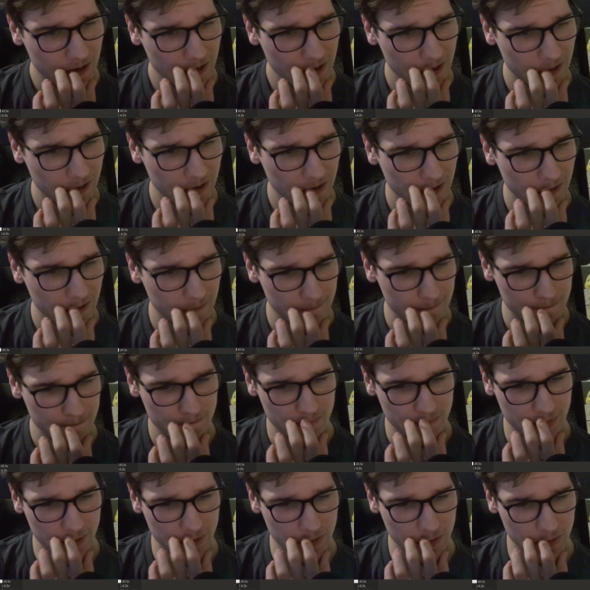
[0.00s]

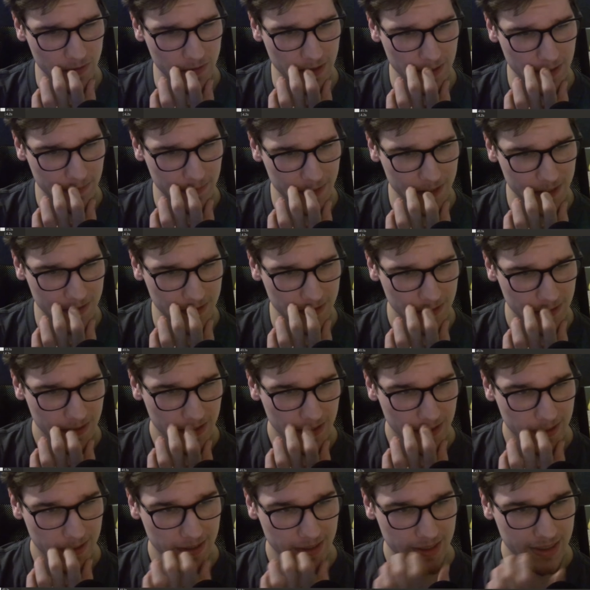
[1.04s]
No, I mean,
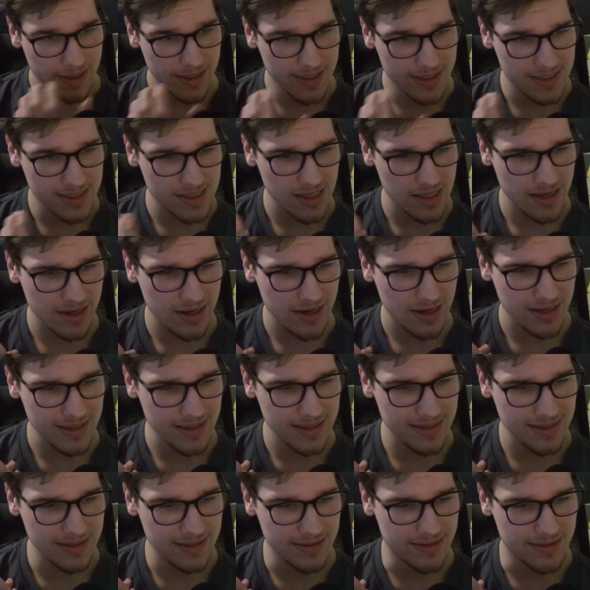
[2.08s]
it's like I
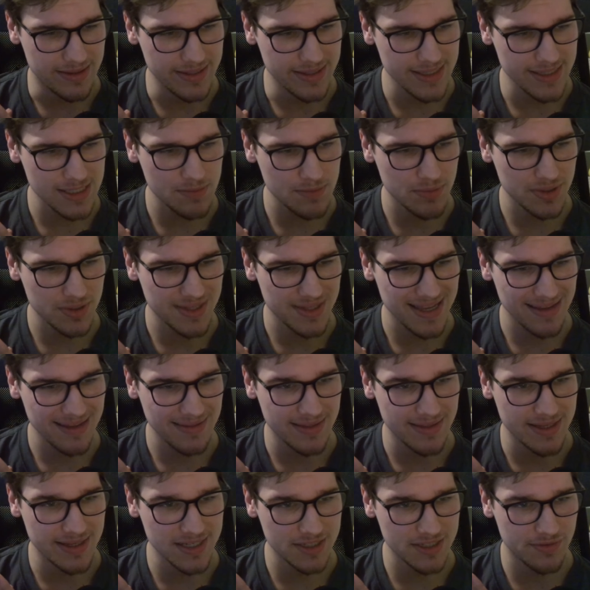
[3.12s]
did this, but
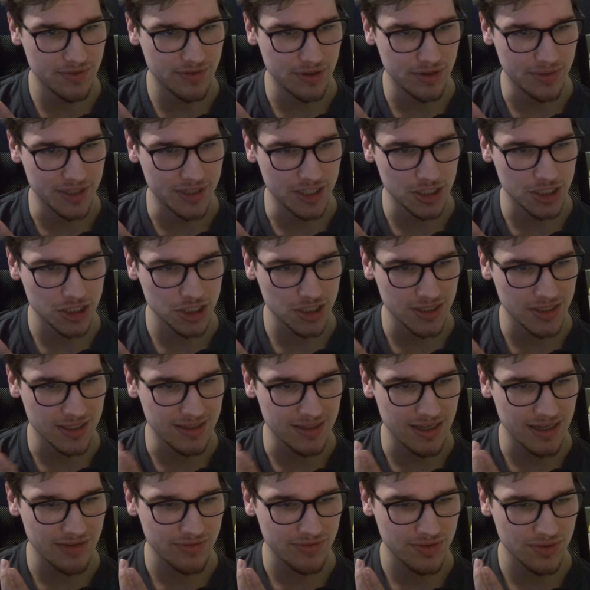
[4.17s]
then this variation,
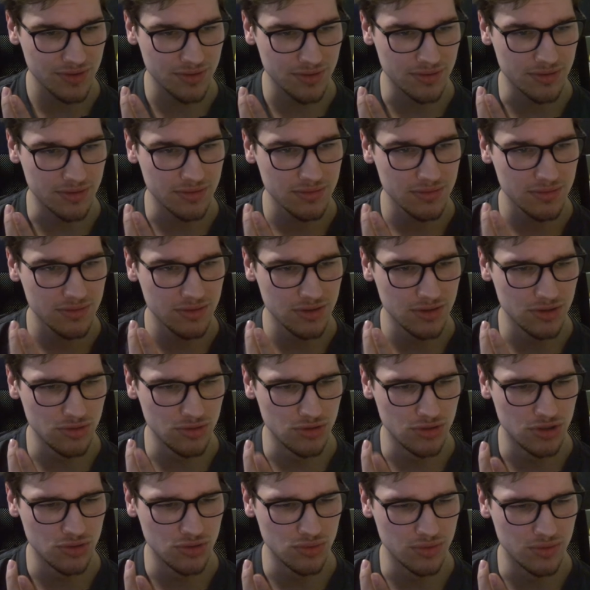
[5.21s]
and after you
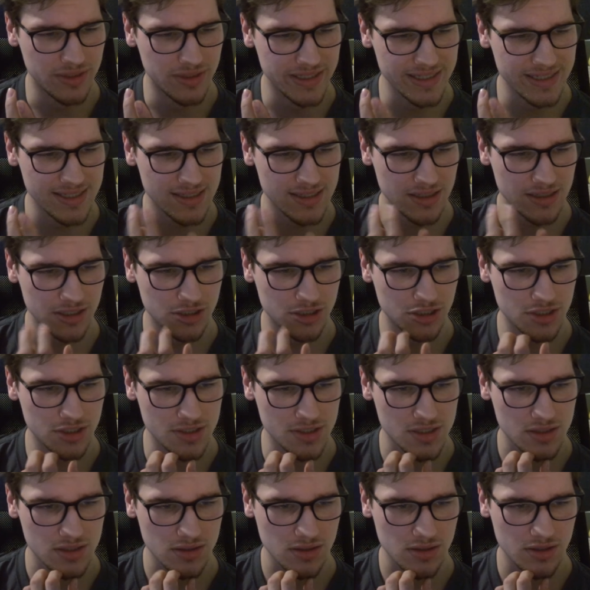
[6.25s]
do this, I
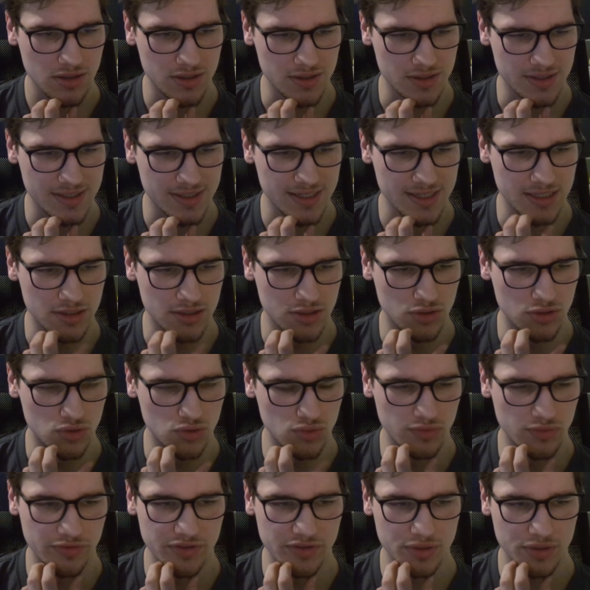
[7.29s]
just
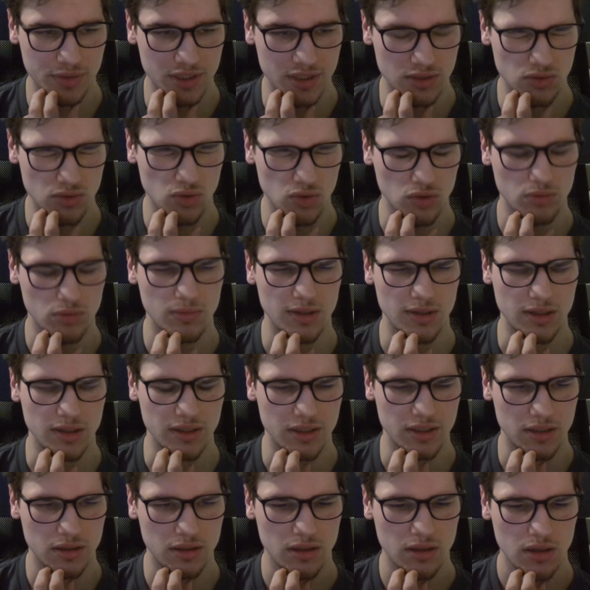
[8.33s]
continue very normally.